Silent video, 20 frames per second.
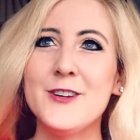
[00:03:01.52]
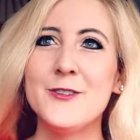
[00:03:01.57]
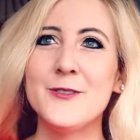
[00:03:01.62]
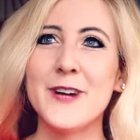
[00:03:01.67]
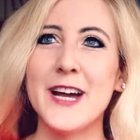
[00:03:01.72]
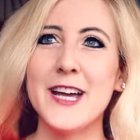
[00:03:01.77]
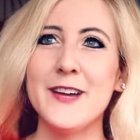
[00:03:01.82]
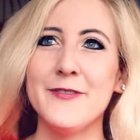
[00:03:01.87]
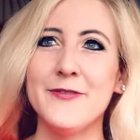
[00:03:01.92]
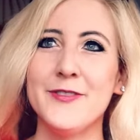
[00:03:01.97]

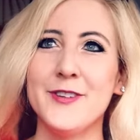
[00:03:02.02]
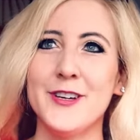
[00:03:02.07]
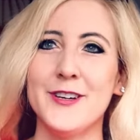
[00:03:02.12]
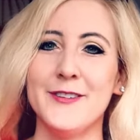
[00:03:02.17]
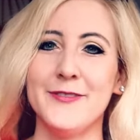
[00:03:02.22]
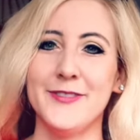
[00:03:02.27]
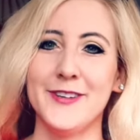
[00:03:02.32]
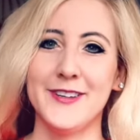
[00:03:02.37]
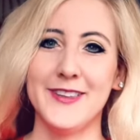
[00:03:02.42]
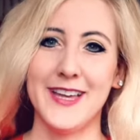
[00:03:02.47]

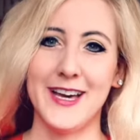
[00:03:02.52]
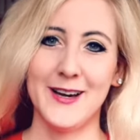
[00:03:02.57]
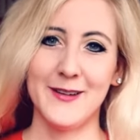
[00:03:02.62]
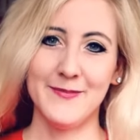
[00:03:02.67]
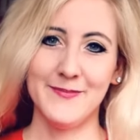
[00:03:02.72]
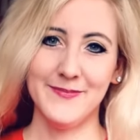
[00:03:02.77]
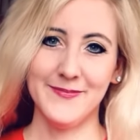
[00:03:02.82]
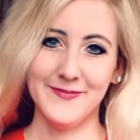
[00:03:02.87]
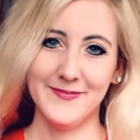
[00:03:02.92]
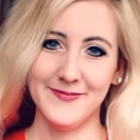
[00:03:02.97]
grateful for
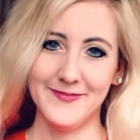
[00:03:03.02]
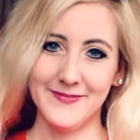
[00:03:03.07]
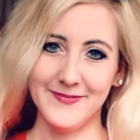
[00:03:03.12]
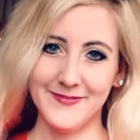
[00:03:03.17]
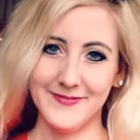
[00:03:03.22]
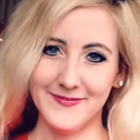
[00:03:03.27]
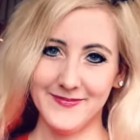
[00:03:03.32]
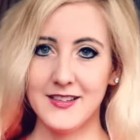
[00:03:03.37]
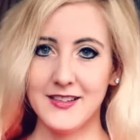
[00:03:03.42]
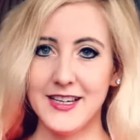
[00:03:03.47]
them
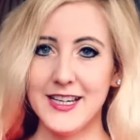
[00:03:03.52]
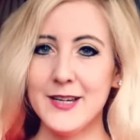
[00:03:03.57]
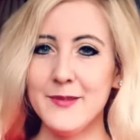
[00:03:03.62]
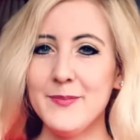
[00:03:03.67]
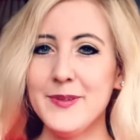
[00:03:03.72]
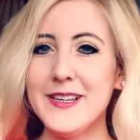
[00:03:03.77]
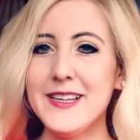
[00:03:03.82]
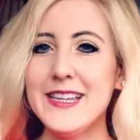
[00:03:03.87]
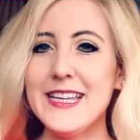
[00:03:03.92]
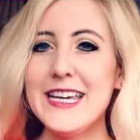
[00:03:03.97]

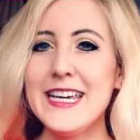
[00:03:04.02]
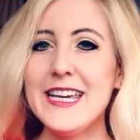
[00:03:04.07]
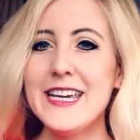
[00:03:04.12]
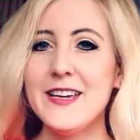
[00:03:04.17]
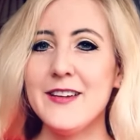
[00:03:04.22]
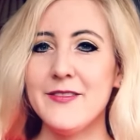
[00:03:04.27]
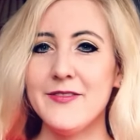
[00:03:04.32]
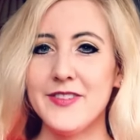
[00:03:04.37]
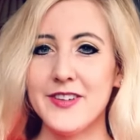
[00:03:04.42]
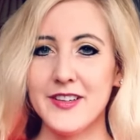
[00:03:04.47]
and
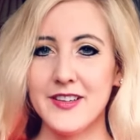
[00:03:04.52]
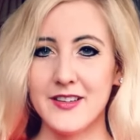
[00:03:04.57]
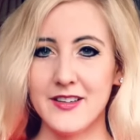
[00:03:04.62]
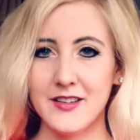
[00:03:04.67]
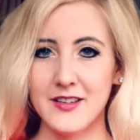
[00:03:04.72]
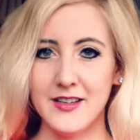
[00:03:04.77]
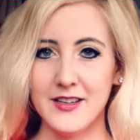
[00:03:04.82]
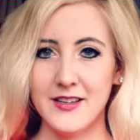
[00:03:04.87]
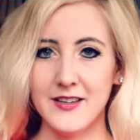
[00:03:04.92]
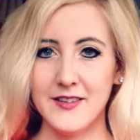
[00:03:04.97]
believe
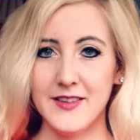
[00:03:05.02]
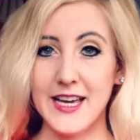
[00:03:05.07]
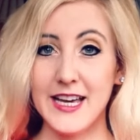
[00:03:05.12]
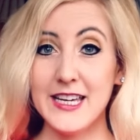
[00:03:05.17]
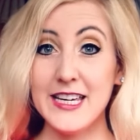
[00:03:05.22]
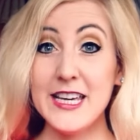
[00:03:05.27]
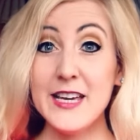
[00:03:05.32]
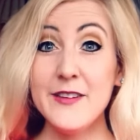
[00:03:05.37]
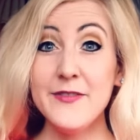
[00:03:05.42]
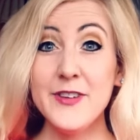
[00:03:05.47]

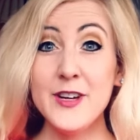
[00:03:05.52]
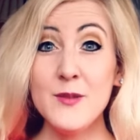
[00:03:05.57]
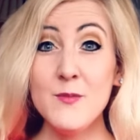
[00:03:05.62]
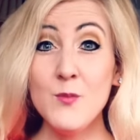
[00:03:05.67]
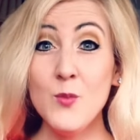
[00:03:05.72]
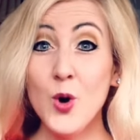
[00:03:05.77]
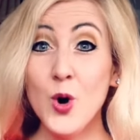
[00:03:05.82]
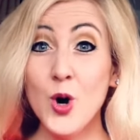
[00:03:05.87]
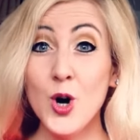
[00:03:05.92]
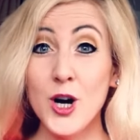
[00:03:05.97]
that even
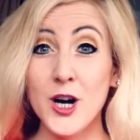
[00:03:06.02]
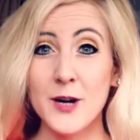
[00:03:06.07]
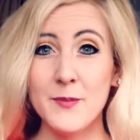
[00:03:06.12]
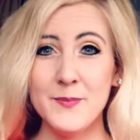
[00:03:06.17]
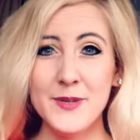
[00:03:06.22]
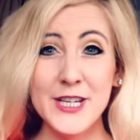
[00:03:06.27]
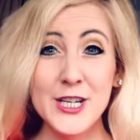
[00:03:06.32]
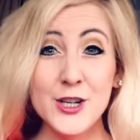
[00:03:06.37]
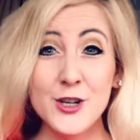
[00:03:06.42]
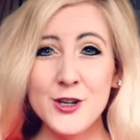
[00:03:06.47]
more
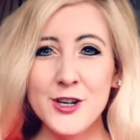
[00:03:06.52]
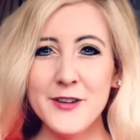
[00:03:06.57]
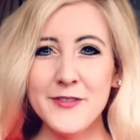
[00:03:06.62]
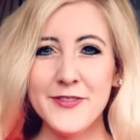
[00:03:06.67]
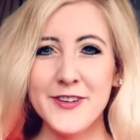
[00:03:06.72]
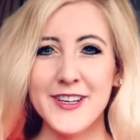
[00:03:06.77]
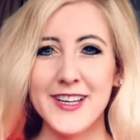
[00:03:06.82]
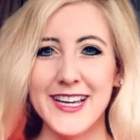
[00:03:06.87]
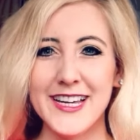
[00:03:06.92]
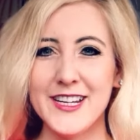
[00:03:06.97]

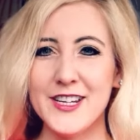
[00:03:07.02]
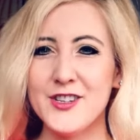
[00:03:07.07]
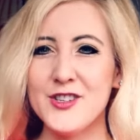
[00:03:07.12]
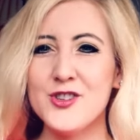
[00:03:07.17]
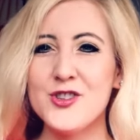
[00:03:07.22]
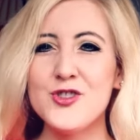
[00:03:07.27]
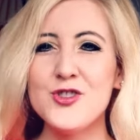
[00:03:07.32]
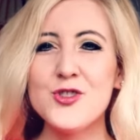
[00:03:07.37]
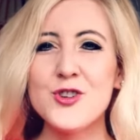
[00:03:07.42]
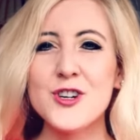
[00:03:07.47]
beautiful and
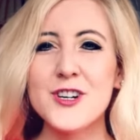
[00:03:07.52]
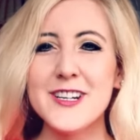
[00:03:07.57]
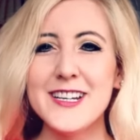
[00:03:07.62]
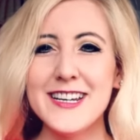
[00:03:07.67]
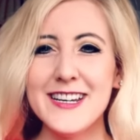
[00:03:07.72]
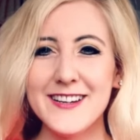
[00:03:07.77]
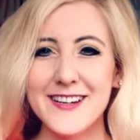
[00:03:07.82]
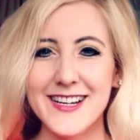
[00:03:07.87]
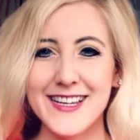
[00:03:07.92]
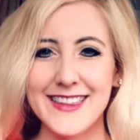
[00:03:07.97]

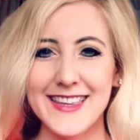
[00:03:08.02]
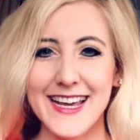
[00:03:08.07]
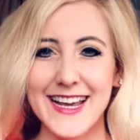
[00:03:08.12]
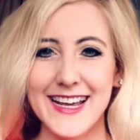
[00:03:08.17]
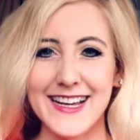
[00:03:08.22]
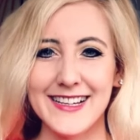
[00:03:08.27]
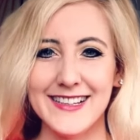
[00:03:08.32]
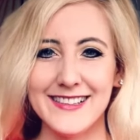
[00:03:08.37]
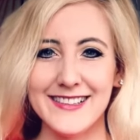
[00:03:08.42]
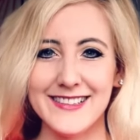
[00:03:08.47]
extraordinary
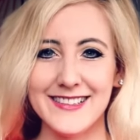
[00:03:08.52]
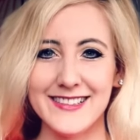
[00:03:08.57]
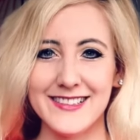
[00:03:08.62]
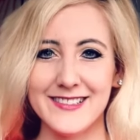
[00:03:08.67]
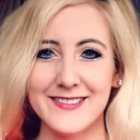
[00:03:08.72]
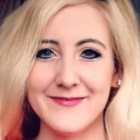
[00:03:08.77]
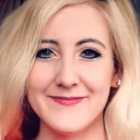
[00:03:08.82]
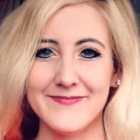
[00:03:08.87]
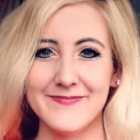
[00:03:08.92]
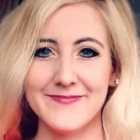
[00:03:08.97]
things
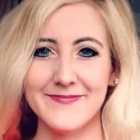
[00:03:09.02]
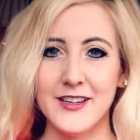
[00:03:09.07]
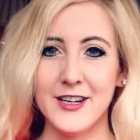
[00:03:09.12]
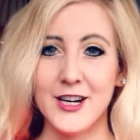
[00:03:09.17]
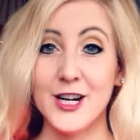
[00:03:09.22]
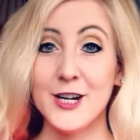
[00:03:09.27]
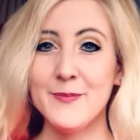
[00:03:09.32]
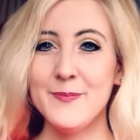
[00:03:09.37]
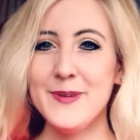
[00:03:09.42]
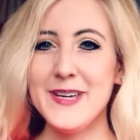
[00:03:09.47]

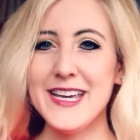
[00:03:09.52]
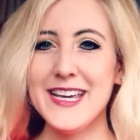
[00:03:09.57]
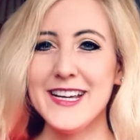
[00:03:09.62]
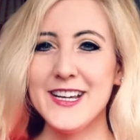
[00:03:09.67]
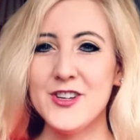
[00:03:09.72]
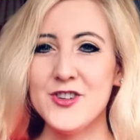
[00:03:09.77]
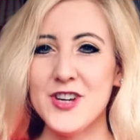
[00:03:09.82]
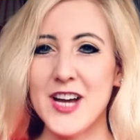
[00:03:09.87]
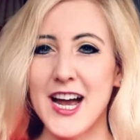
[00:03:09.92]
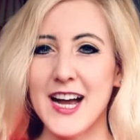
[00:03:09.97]
are being
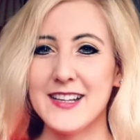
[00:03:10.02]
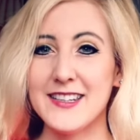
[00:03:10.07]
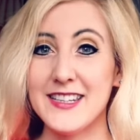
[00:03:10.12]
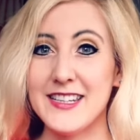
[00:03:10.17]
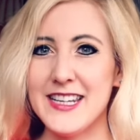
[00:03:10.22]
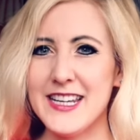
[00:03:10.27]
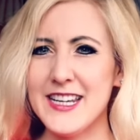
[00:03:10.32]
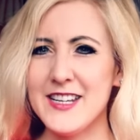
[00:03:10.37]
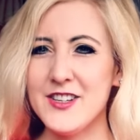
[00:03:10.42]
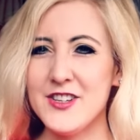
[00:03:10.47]

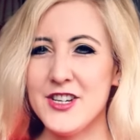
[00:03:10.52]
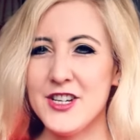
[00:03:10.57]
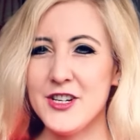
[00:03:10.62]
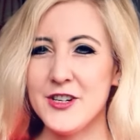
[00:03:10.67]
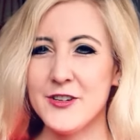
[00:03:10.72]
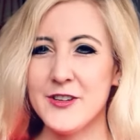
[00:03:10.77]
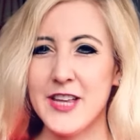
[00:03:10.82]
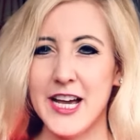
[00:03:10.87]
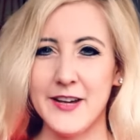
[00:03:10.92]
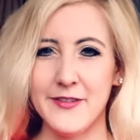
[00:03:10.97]
attracted into
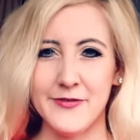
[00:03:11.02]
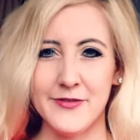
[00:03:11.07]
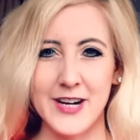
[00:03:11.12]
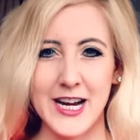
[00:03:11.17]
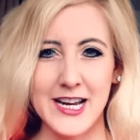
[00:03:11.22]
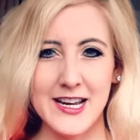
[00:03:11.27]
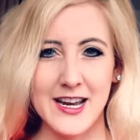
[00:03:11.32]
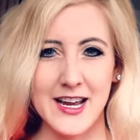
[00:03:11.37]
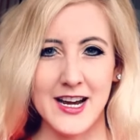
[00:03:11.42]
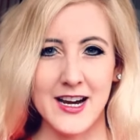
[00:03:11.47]
your life
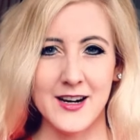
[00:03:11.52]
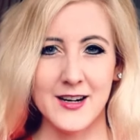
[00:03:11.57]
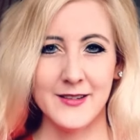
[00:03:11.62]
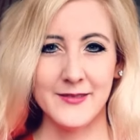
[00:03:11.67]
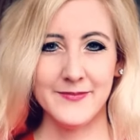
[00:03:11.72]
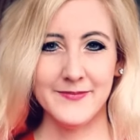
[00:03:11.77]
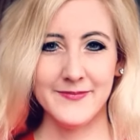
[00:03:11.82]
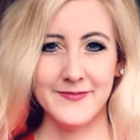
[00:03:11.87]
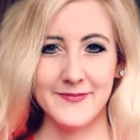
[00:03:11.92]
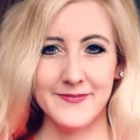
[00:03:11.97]
right
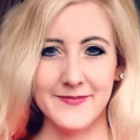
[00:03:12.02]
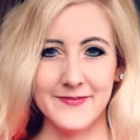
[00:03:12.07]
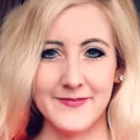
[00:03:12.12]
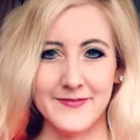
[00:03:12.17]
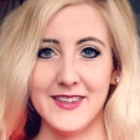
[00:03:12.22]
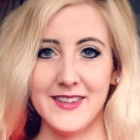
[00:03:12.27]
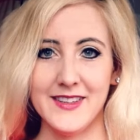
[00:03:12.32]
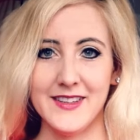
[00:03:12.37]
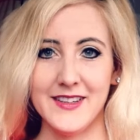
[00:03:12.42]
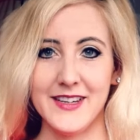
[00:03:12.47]
now
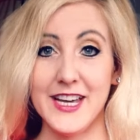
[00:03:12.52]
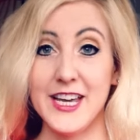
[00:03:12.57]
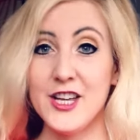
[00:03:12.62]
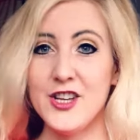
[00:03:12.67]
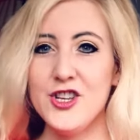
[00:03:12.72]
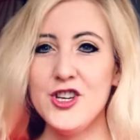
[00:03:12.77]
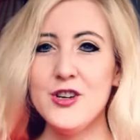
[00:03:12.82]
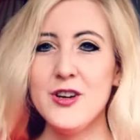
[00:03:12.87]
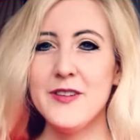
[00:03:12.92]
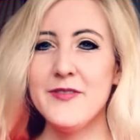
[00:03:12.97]

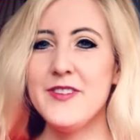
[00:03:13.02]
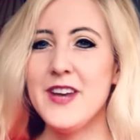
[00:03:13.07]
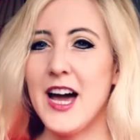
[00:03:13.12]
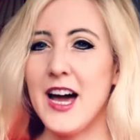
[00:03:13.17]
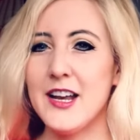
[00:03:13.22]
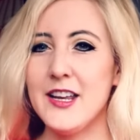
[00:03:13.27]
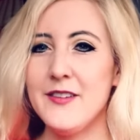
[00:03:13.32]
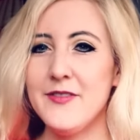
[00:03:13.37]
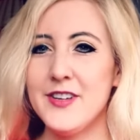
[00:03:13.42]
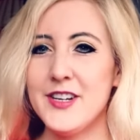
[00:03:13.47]
and you have
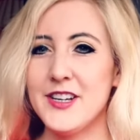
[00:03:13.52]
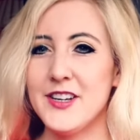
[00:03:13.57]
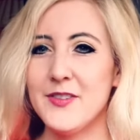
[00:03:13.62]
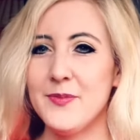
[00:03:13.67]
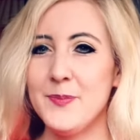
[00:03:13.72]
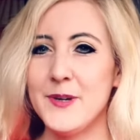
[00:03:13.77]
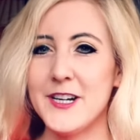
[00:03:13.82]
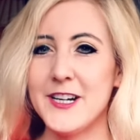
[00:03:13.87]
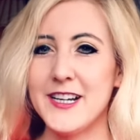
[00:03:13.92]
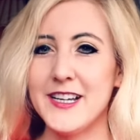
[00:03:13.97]
not even
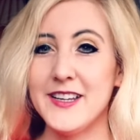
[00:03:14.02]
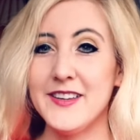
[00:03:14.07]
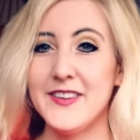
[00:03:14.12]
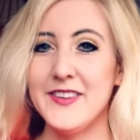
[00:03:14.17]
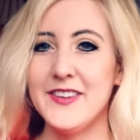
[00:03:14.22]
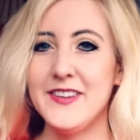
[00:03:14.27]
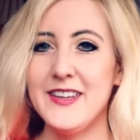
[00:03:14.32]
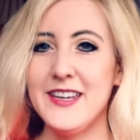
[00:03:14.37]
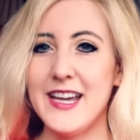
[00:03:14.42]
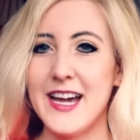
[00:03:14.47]

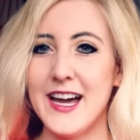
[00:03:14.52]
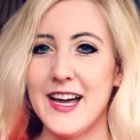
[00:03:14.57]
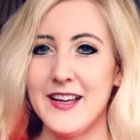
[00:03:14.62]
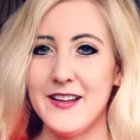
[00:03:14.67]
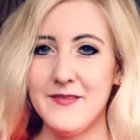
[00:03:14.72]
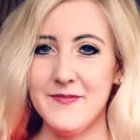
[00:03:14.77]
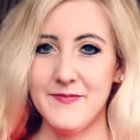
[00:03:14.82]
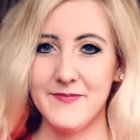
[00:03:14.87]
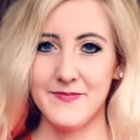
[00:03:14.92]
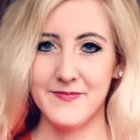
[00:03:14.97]
experienced
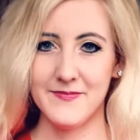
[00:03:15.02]
yet.